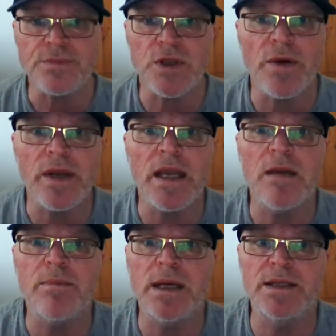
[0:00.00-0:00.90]
going to get
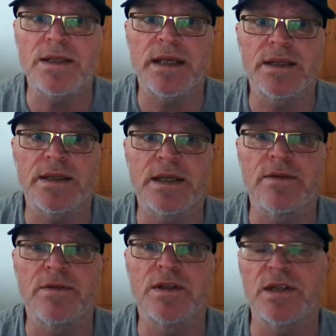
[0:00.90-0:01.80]
your bloods
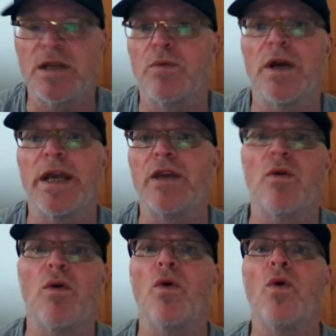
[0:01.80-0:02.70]
tested to see where
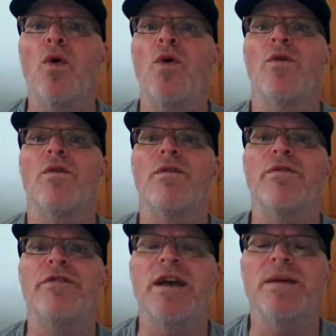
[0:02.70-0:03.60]
your
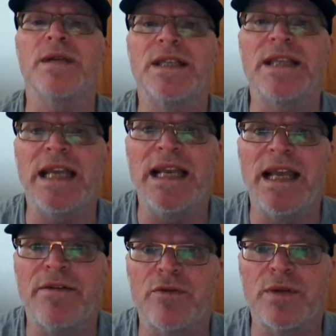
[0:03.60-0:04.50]
vitamin D
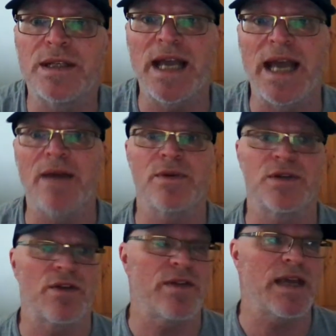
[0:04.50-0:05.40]
level is at, which
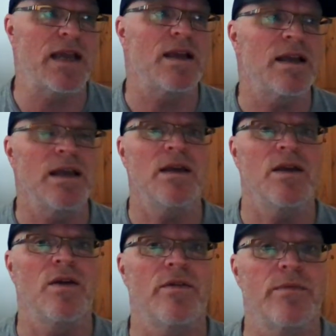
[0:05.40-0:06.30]
I think
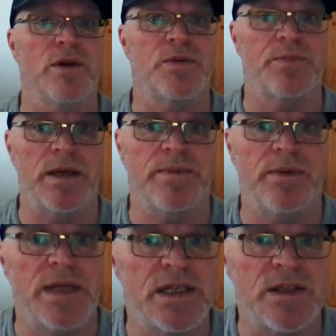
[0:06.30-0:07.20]
for most people
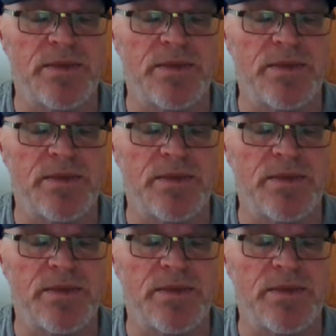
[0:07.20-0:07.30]
needs to